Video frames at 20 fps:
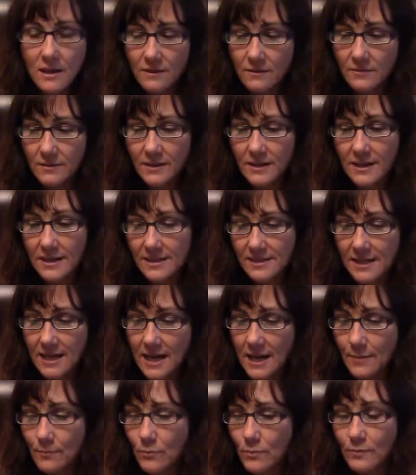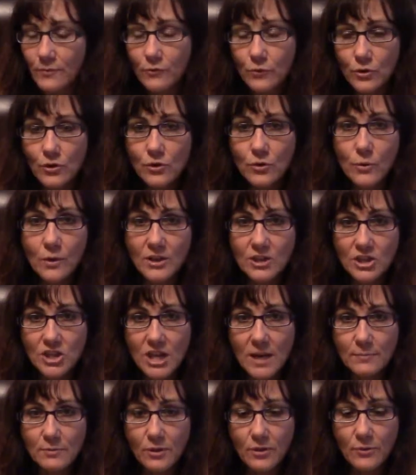the next time before you go on to
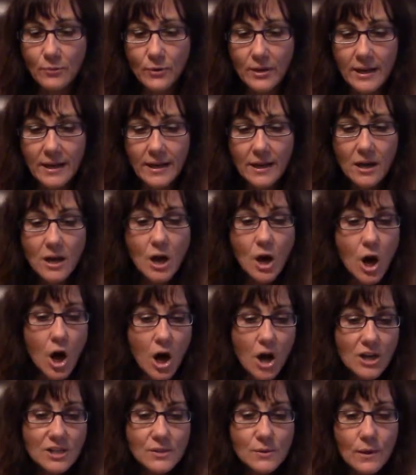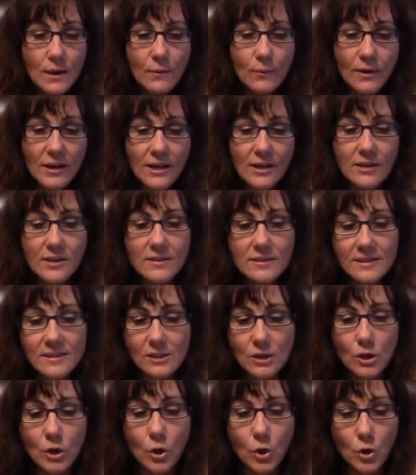chapter 3. Also,
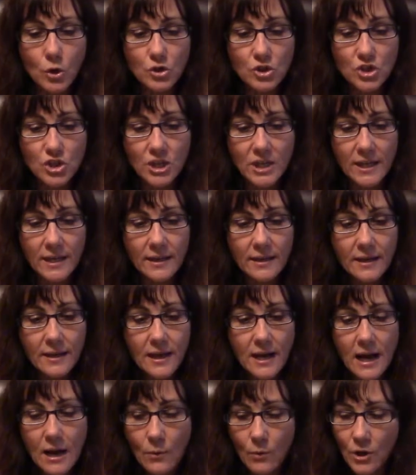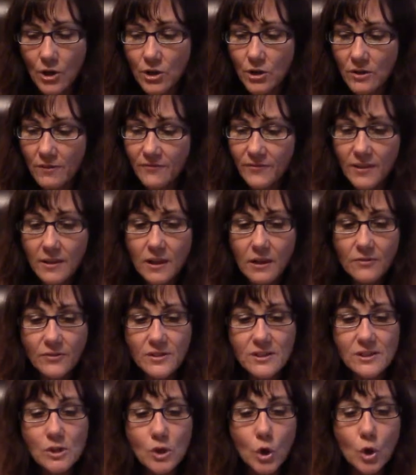there's a goal sheet. I want you to fill out
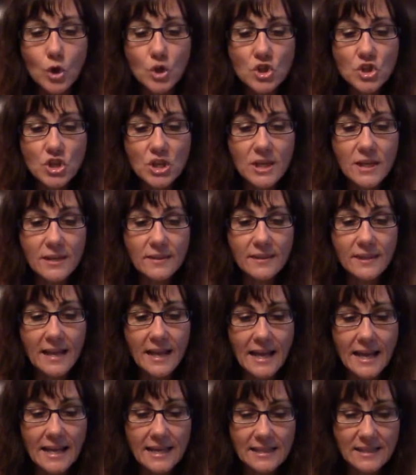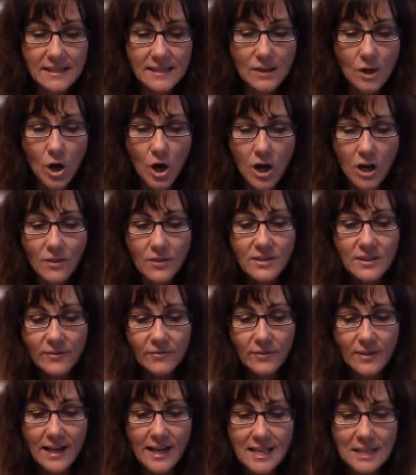this goal sheet that has all the
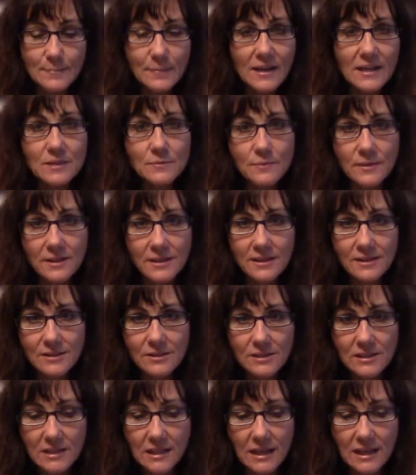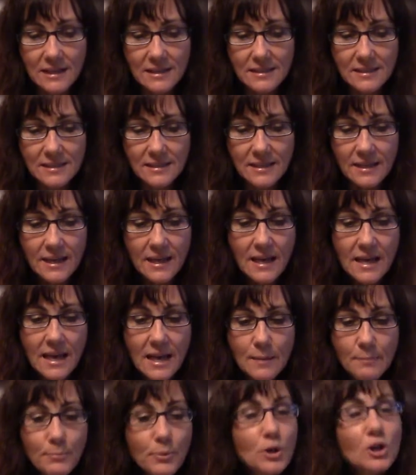different aspects we discussed
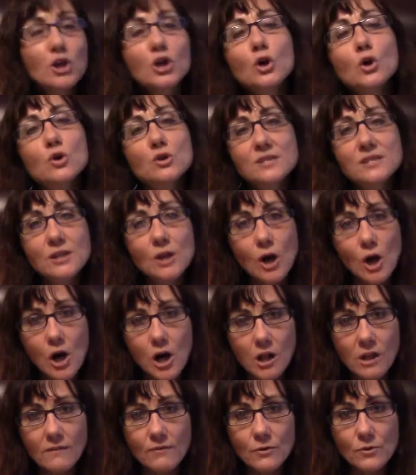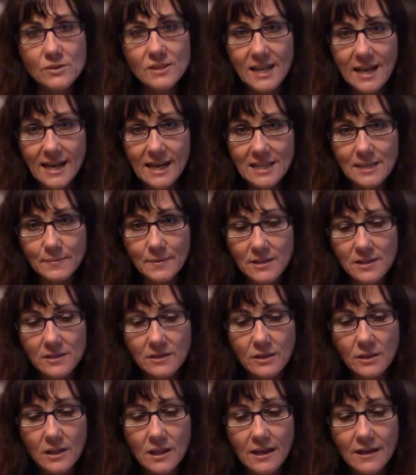and put goals in all of those aspects
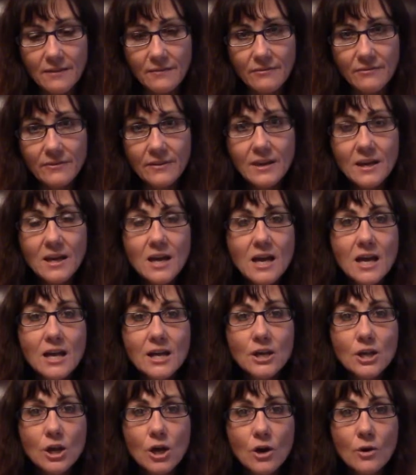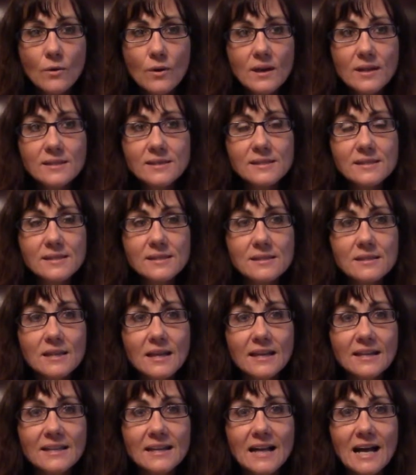of your life. You know, it's
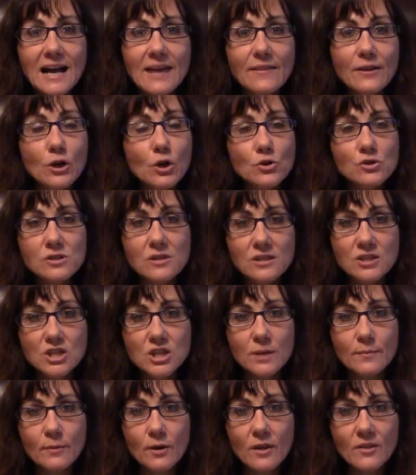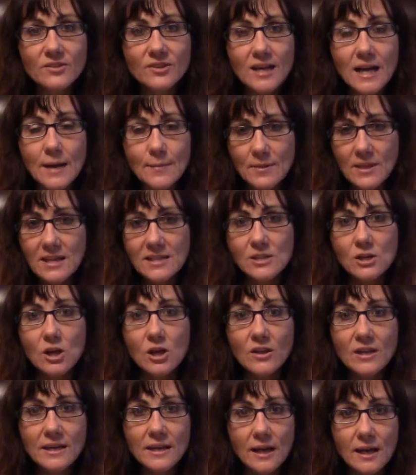like the guy that goes to the gym all the time. That's
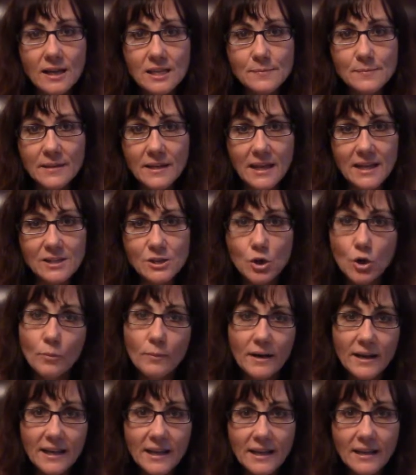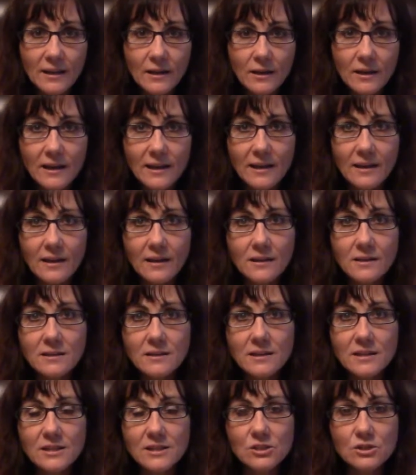all he does, but he has no money,
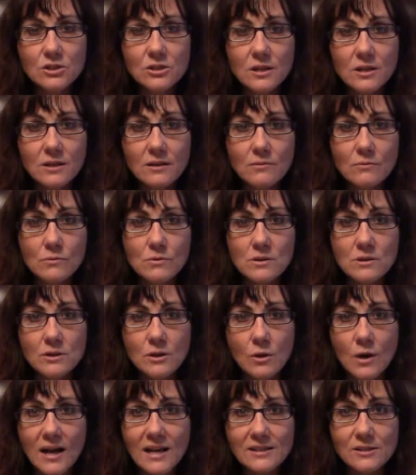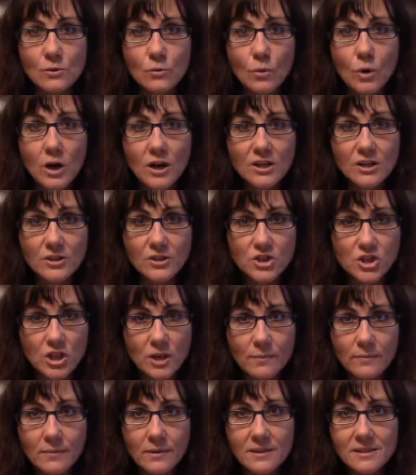and he's, you know, has to walk to the
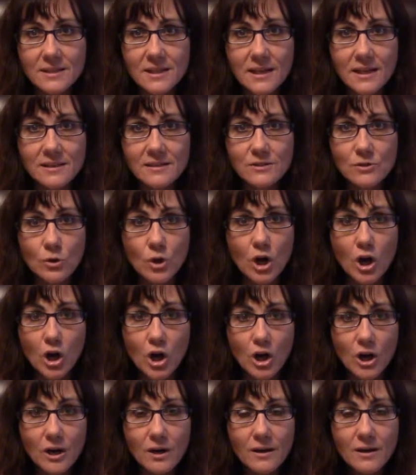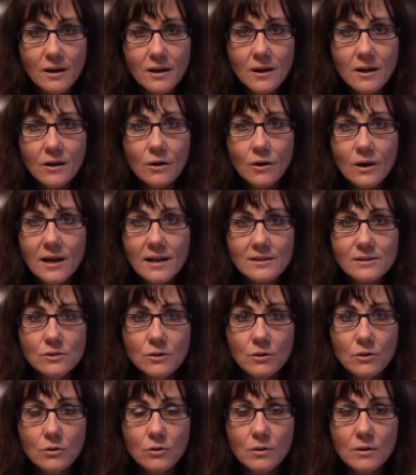gym because he has no car or has
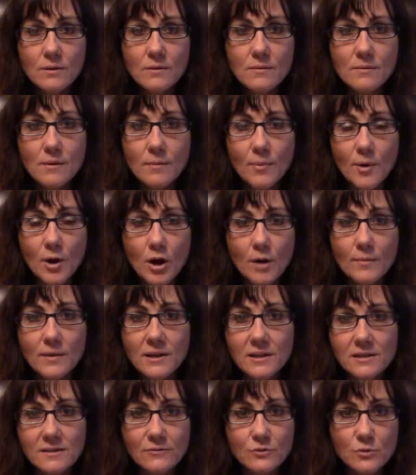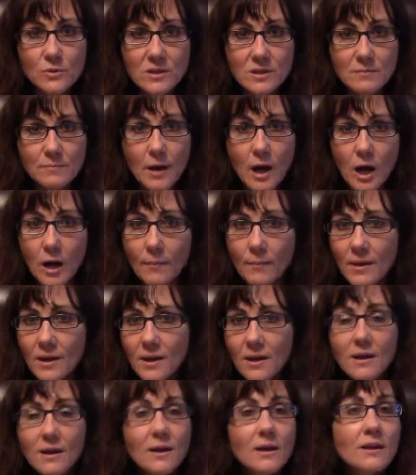no apartment. He lives with his mom.
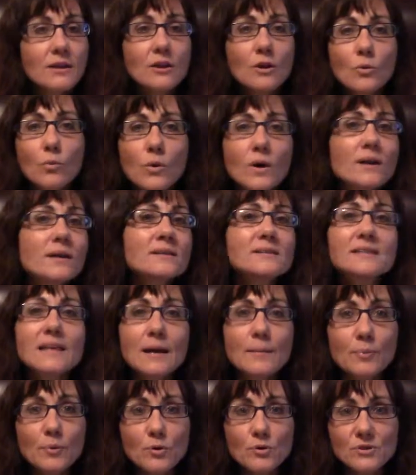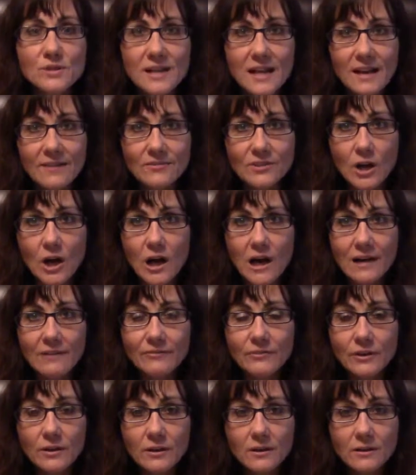You know, what does that person have to
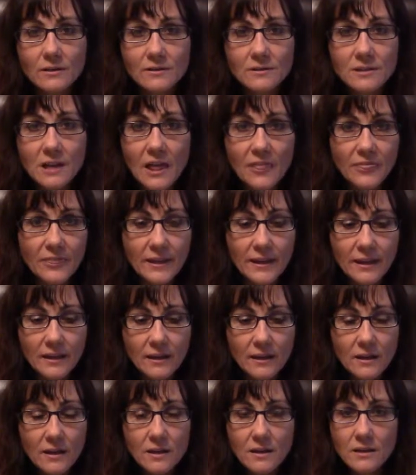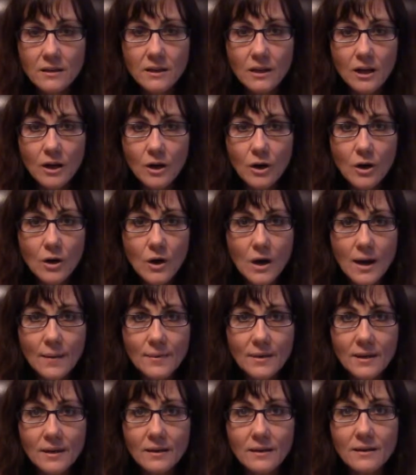offer? Nothing. You know, I
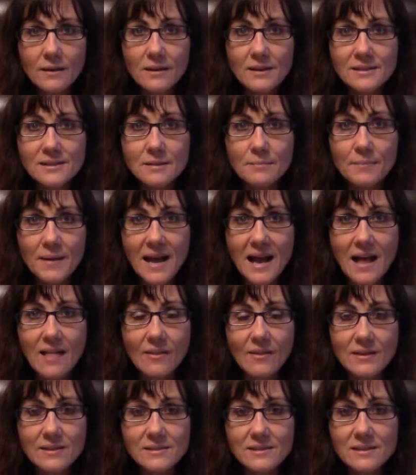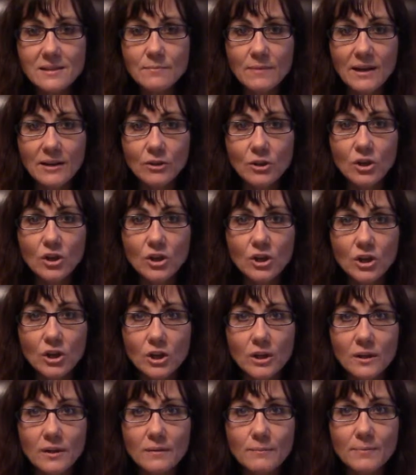mean, it's the balance. He might look
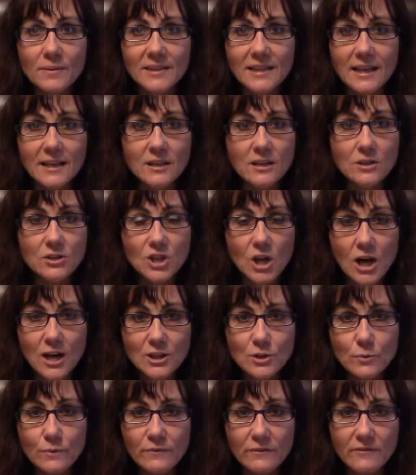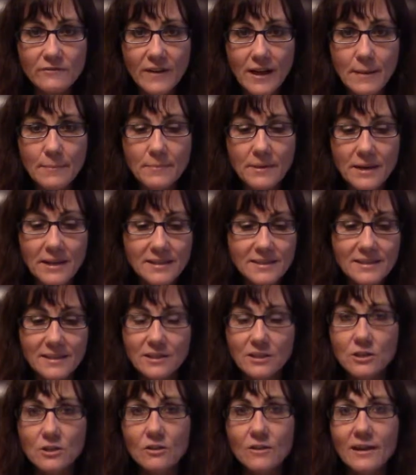good, but then you talk to him for 5 minutes
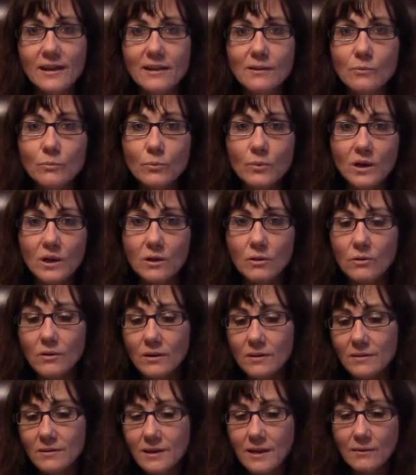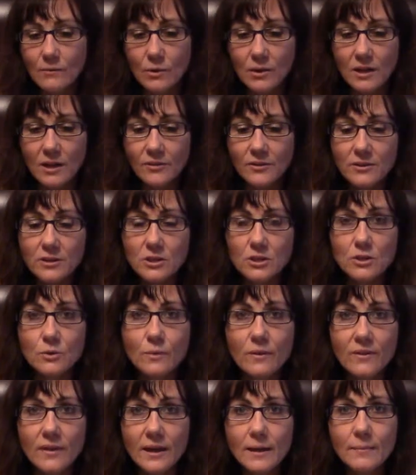and you're like, well, I want nothing to do
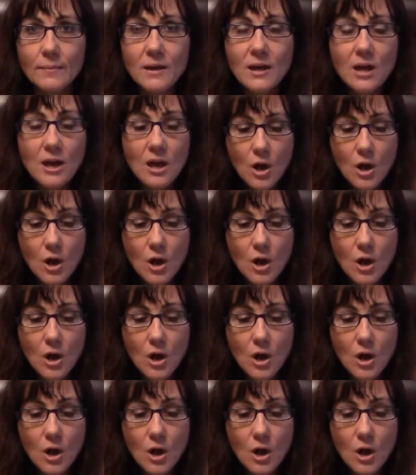with him.